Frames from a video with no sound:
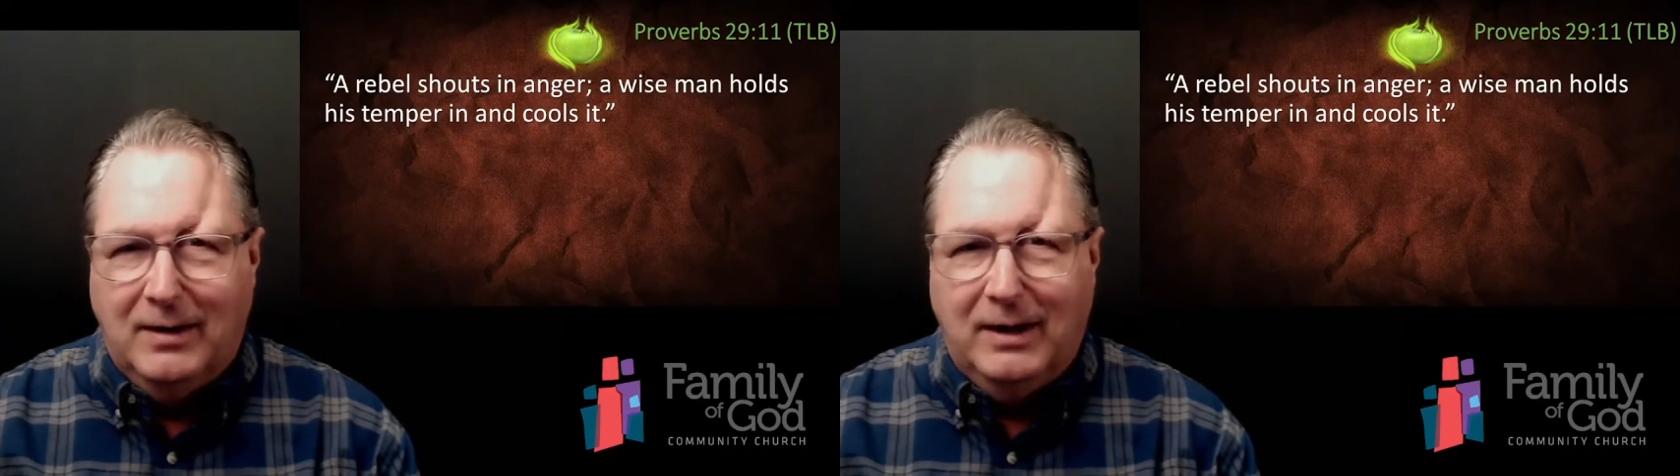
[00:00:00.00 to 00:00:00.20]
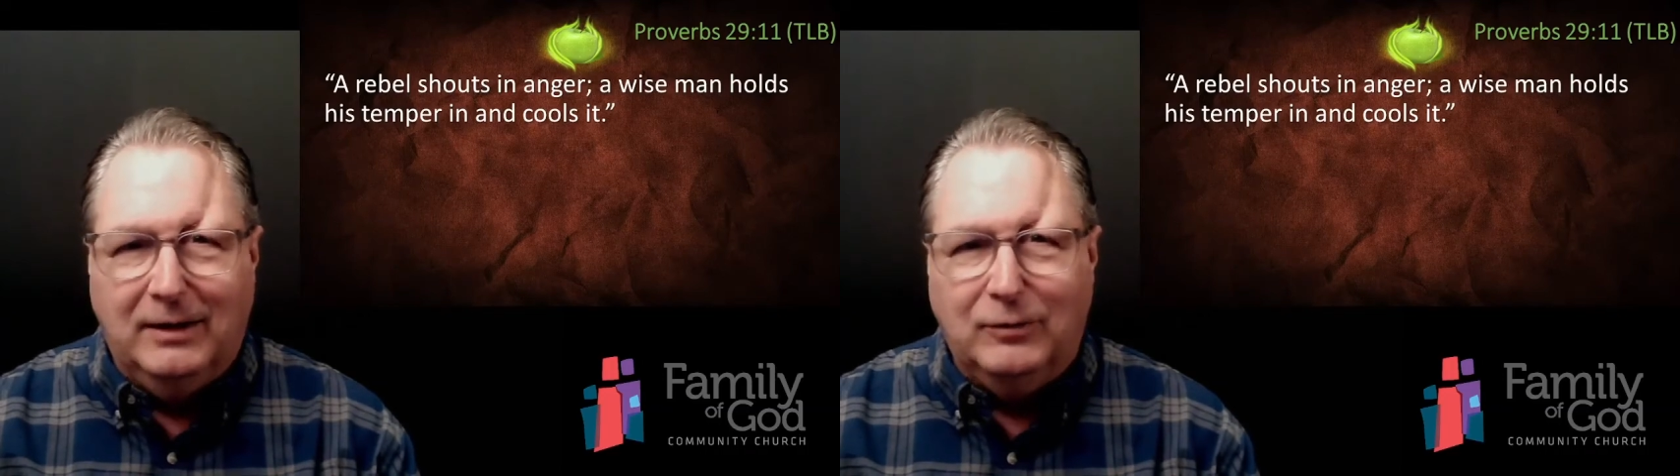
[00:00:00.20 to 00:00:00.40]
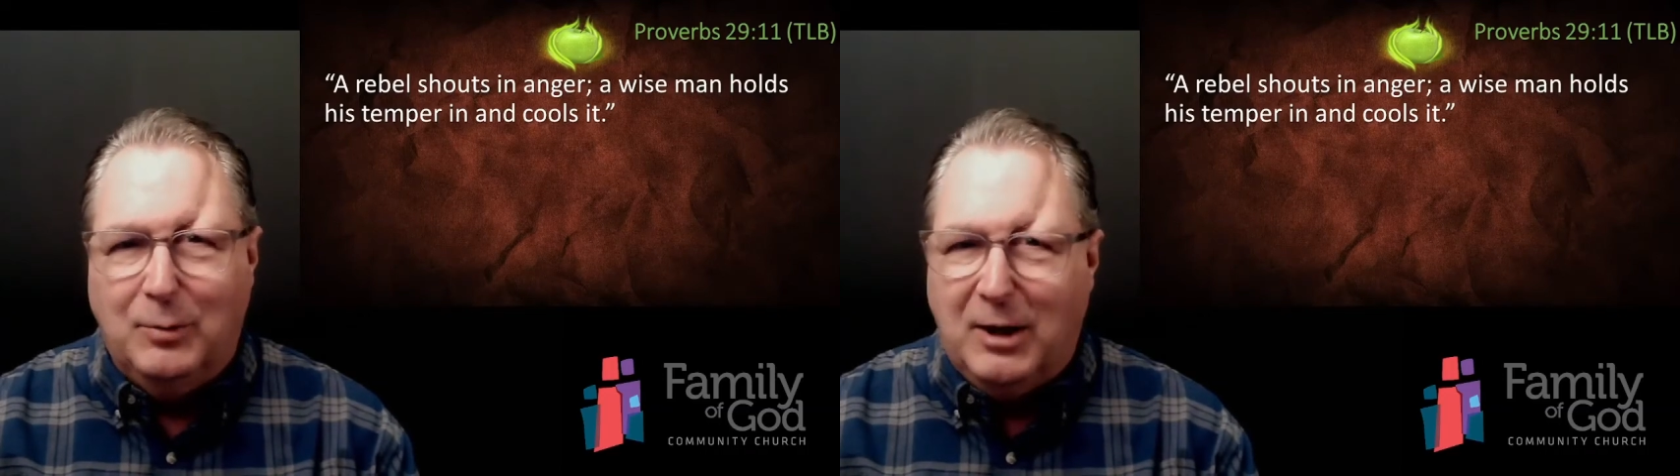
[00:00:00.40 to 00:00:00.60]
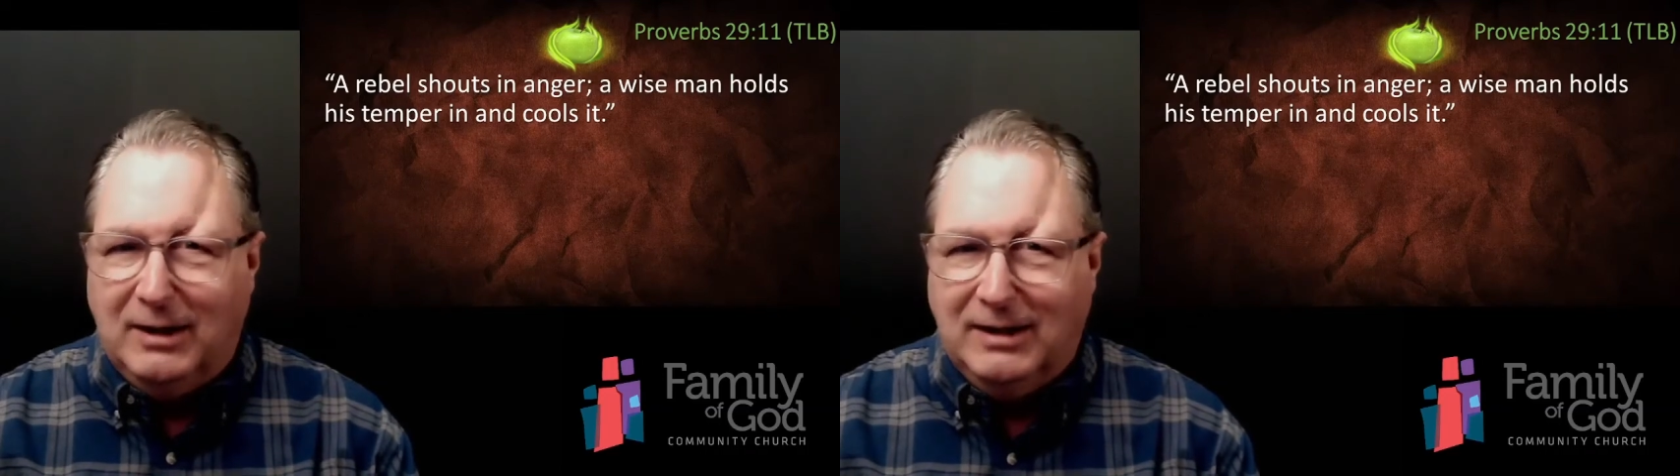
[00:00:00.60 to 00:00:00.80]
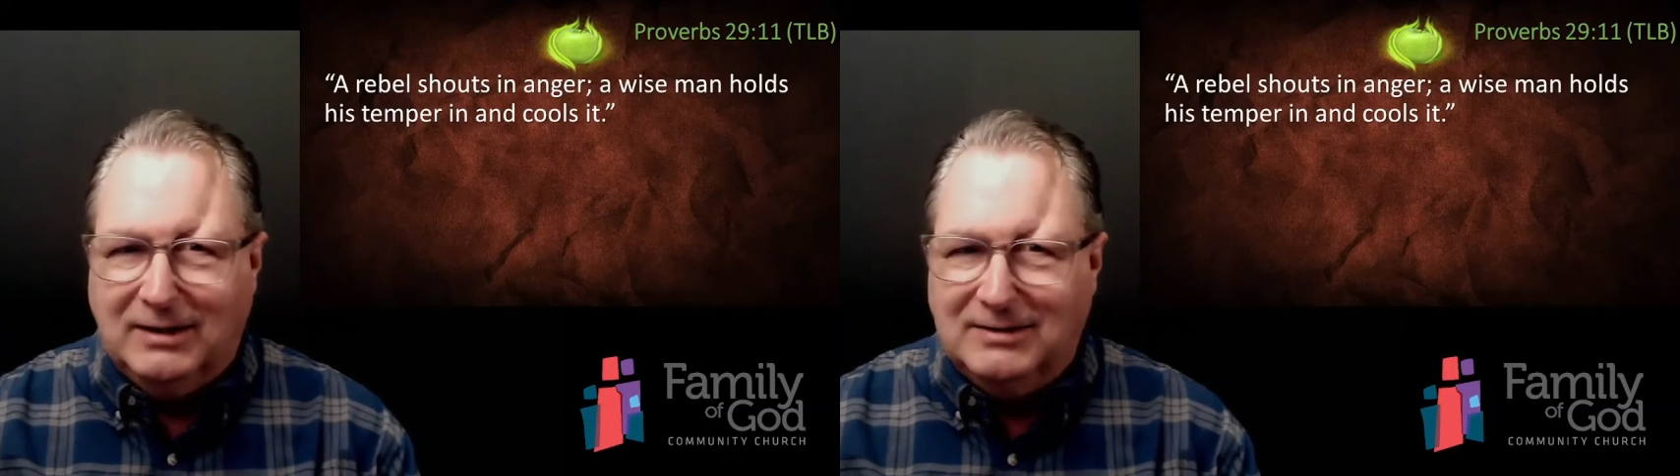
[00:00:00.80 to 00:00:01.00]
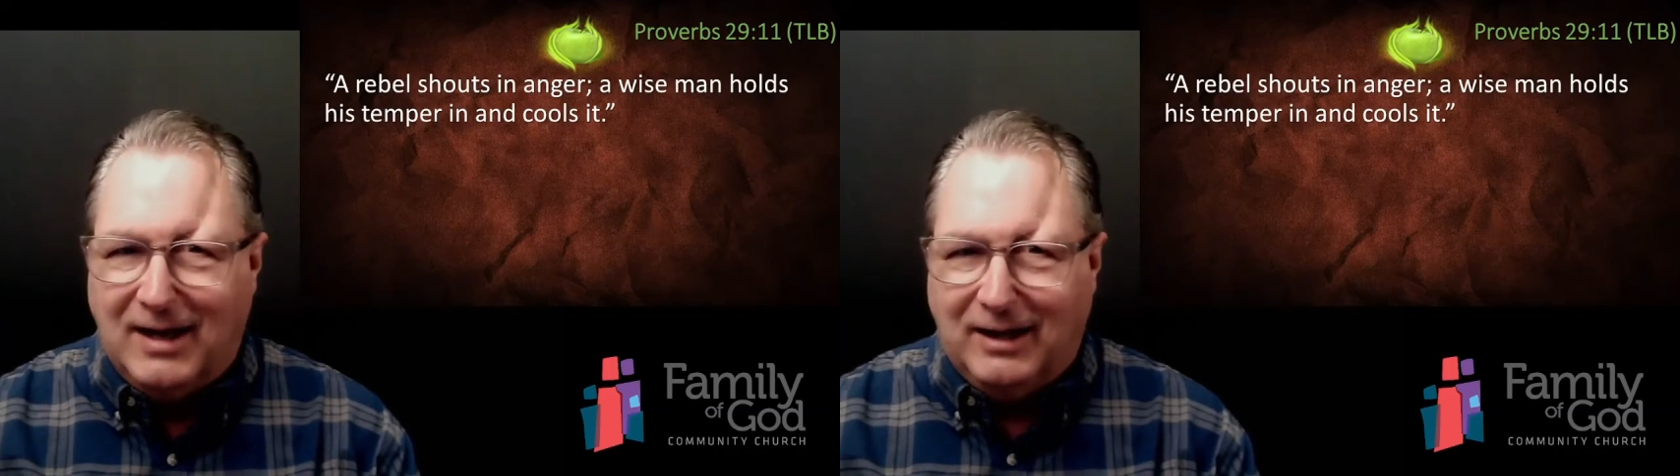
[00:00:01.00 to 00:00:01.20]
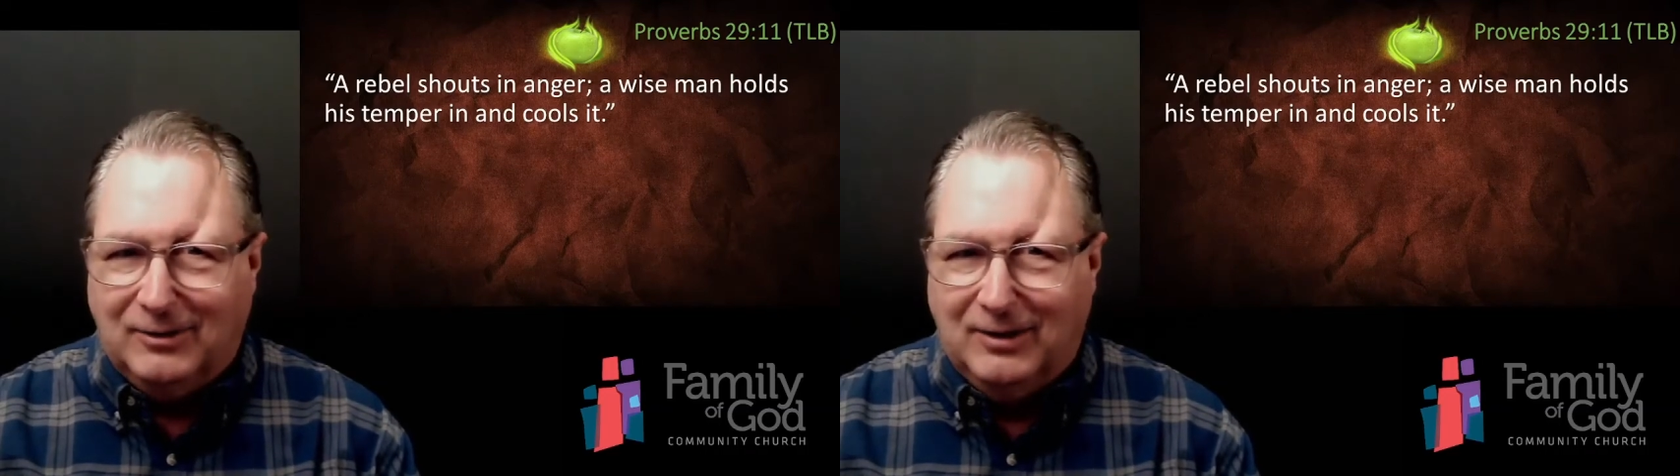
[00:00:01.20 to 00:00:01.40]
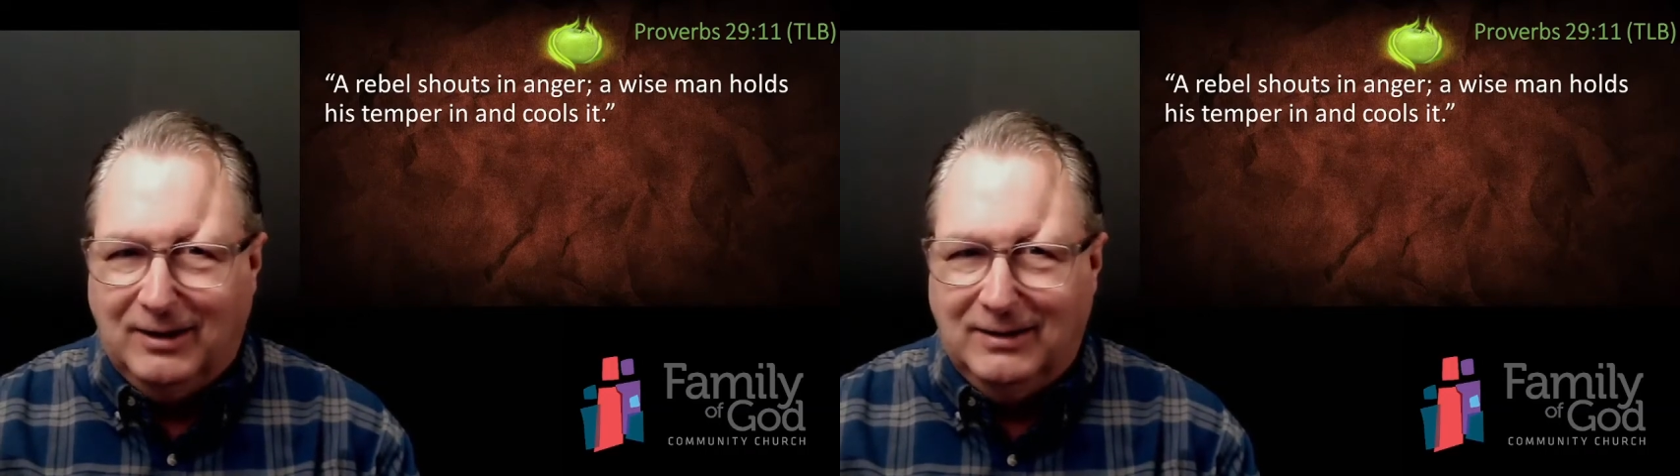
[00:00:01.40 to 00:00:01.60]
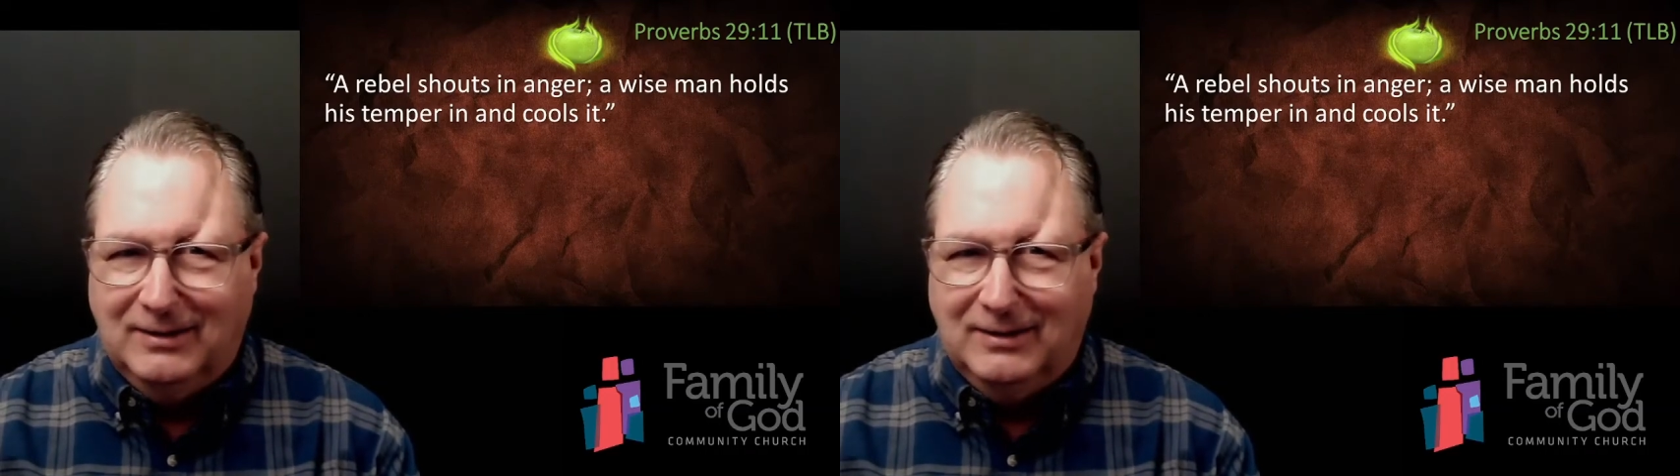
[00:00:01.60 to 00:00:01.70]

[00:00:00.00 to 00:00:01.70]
Everybody gets angry.